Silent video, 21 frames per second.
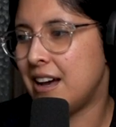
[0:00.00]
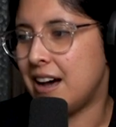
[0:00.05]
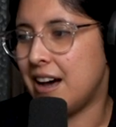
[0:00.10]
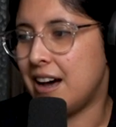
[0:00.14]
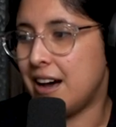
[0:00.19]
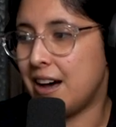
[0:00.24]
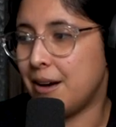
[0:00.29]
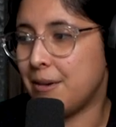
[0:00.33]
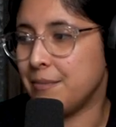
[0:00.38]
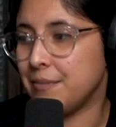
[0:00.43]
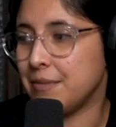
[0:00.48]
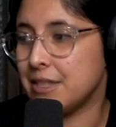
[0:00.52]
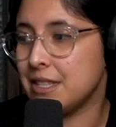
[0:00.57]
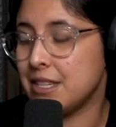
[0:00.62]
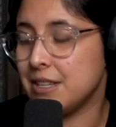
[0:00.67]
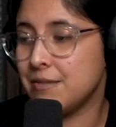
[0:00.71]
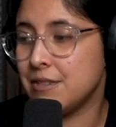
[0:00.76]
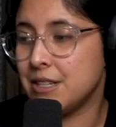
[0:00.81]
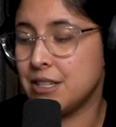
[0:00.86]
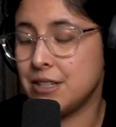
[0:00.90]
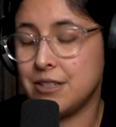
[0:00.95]
Um, it's
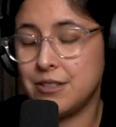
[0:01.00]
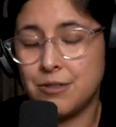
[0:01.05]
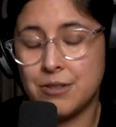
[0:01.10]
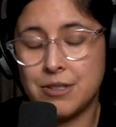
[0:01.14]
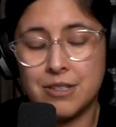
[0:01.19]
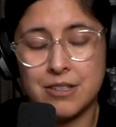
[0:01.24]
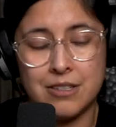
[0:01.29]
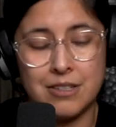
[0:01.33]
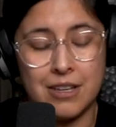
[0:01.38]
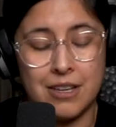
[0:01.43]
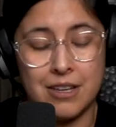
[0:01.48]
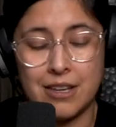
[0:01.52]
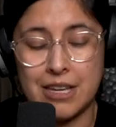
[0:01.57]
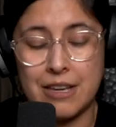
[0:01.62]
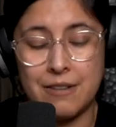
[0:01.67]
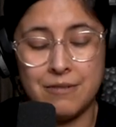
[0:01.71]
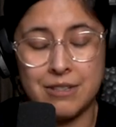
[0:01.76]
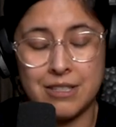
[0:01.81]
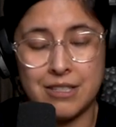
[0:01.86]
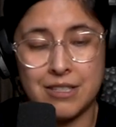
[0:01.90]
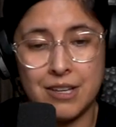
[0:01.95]
even use uh,
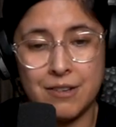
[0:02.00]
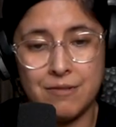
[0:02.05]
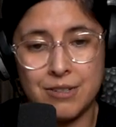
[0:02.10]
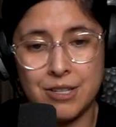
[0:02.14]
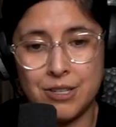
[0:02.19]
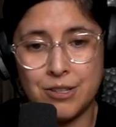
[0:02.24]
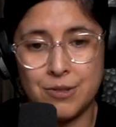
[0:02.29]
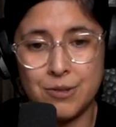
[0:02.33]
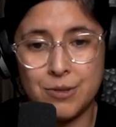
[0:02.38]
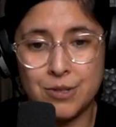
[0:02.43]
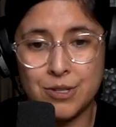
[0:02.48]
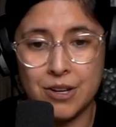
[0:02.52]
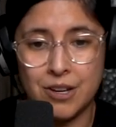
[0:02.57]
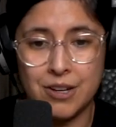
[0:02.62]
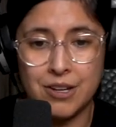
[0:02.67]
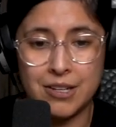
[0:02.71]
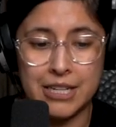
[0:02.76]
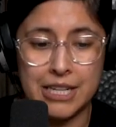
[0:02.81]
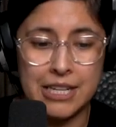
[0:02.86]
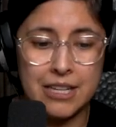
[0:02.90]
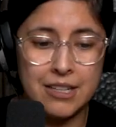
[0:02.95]
even safe to use
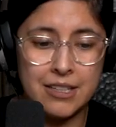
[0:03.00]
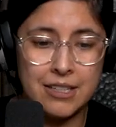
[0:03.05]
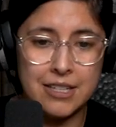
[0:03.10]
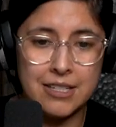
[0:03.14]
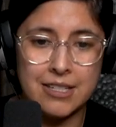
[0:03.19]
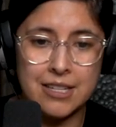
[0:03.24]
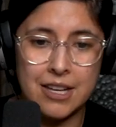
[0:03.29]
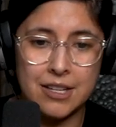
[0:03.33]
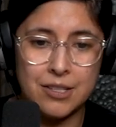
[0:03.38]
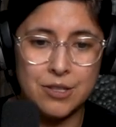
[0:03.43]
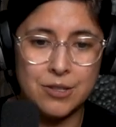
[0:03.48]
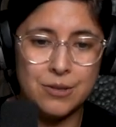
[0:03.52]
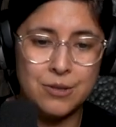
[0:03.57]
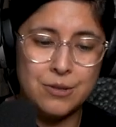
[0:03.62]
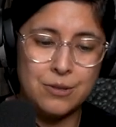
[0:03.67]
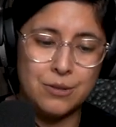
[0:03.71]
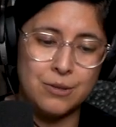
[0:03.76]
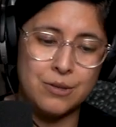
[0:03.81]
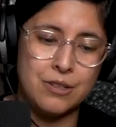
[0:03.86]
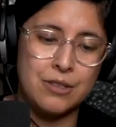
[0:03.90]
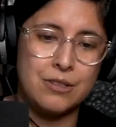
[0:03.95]
on healing
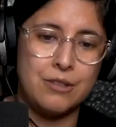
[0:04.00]
tattoos.